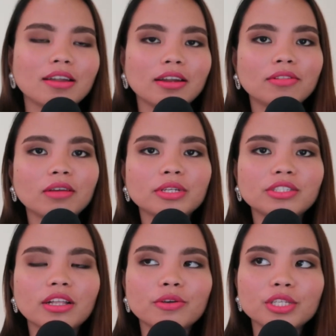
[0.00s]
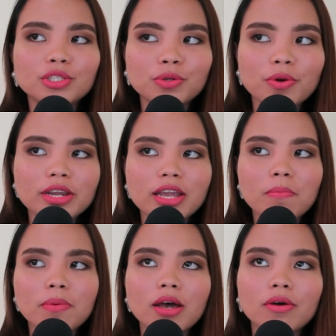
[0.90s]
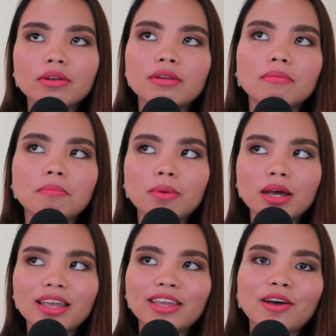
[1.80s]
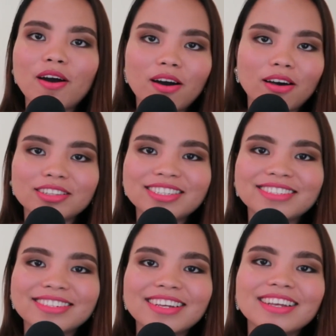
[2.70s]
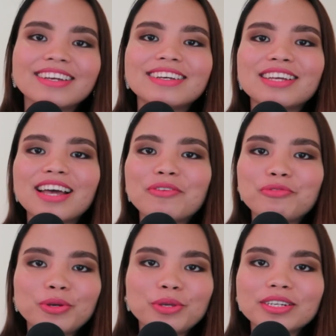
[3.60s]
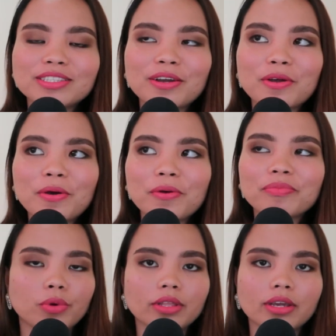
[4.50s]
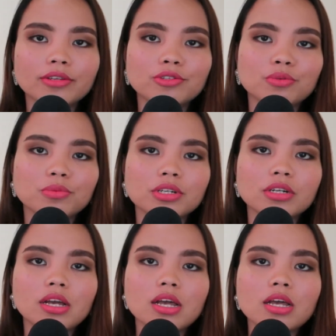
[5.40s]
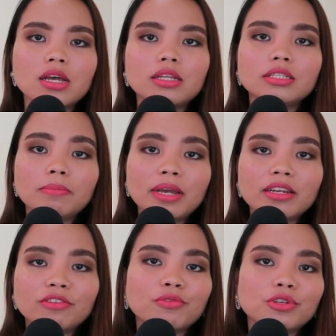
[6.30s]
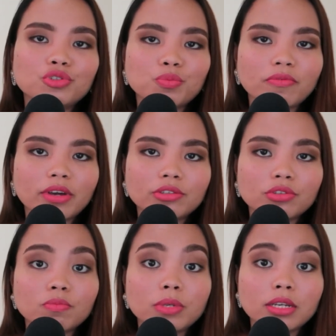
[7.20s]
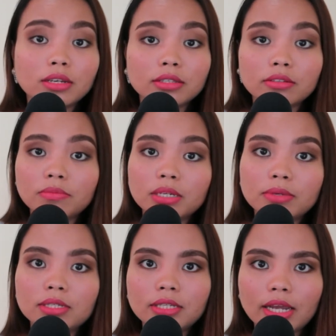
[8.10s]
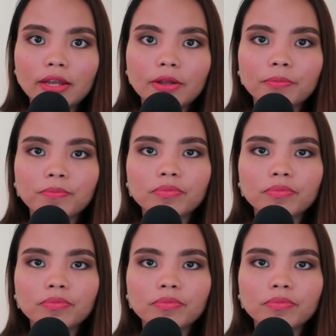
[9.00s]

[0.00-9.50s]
Now, let me tell you a story about my call a few years ago where the customer demanded for a supervisor because of my mistake.